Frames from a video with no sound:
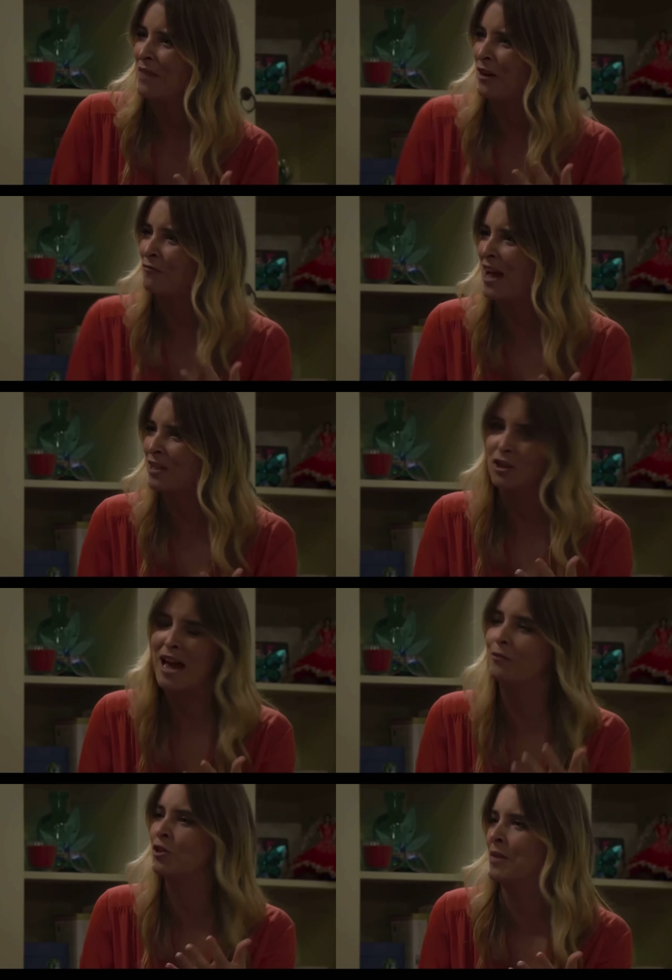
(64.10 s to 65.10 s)
advice on
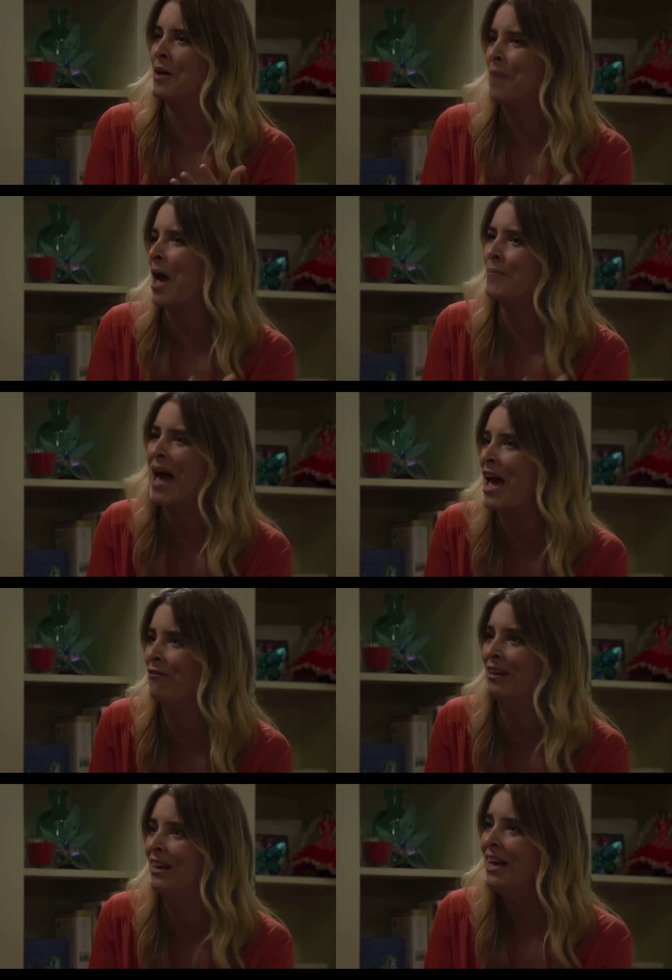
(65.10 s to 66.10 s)
how to be a better
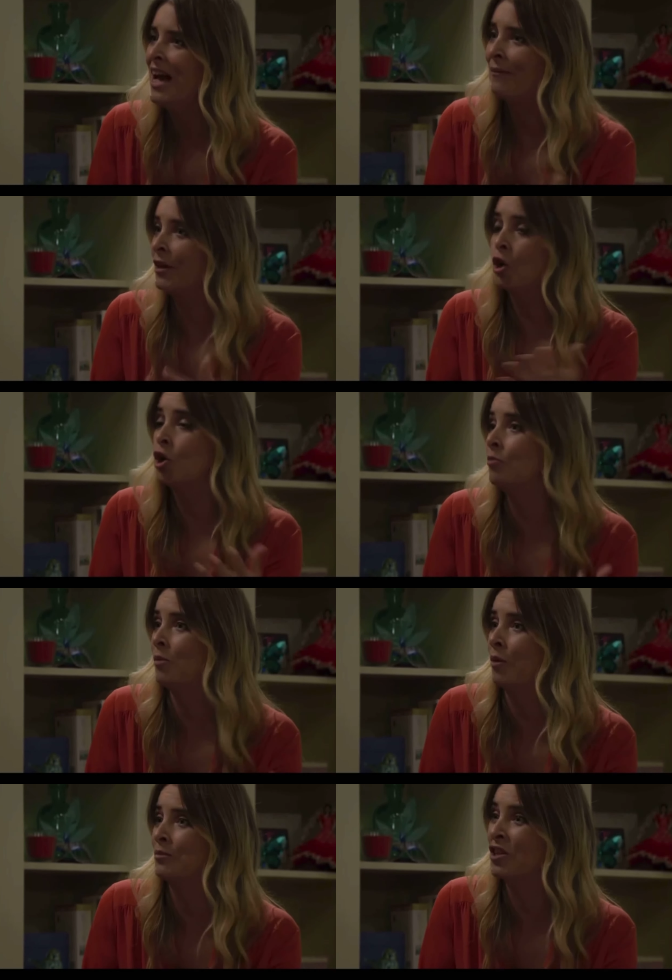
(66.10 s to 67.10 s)
parent. And they're not normal
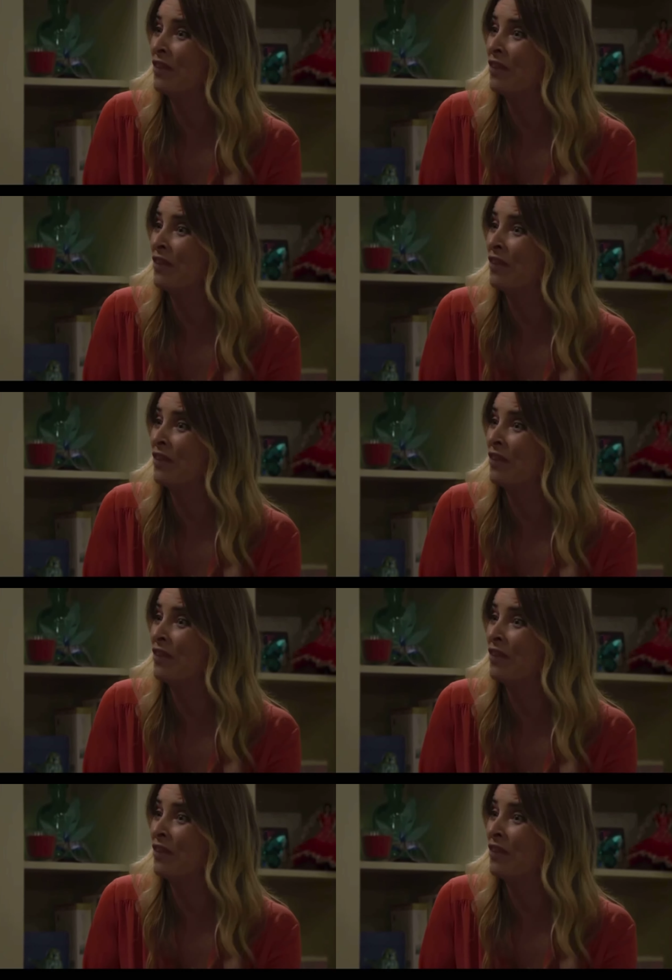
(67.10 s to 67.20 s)
mums, they're